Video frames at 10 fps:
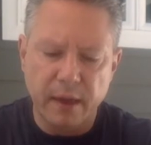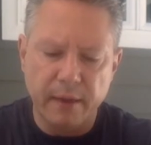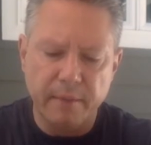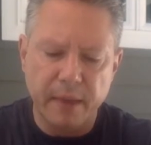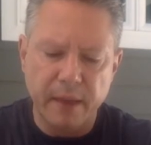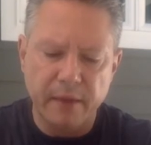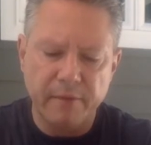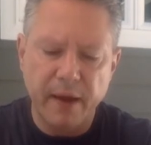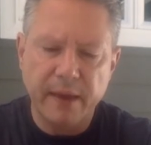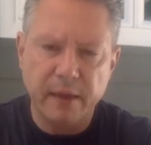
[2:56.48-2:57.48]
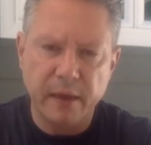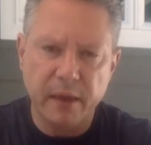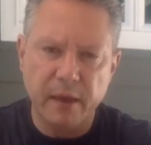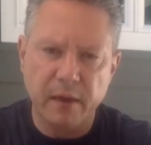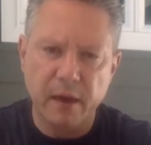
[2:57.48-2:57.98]
And then
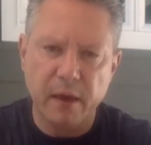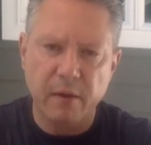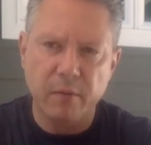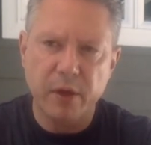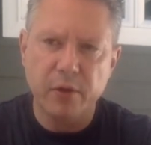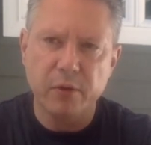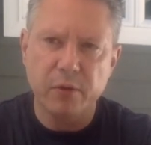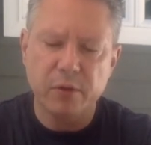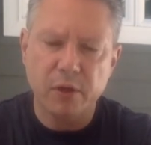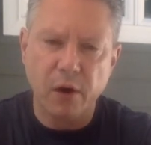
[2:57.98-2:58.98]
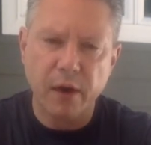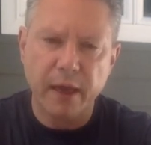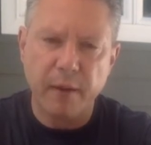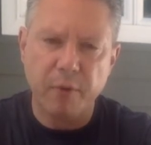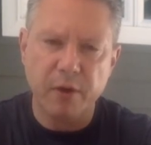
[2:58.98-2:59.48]
finally, when you start a
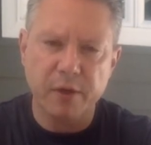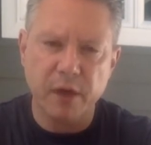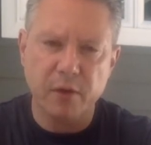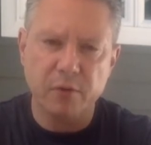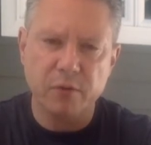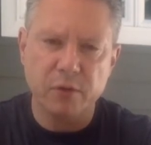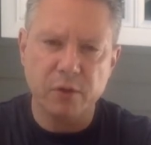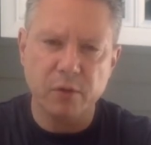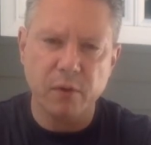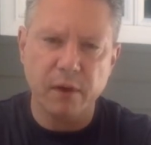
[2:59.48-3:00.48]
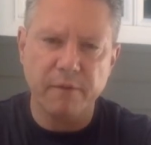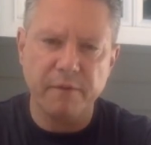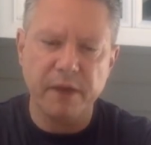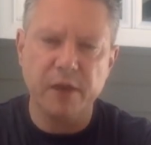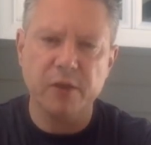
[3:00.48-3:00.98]
Keppra dose, you want to
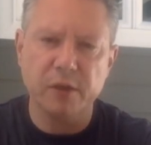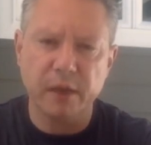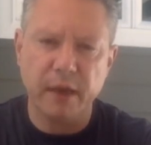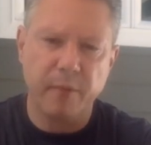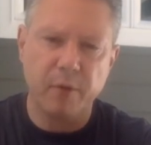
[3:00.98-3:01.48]
finish the Keppra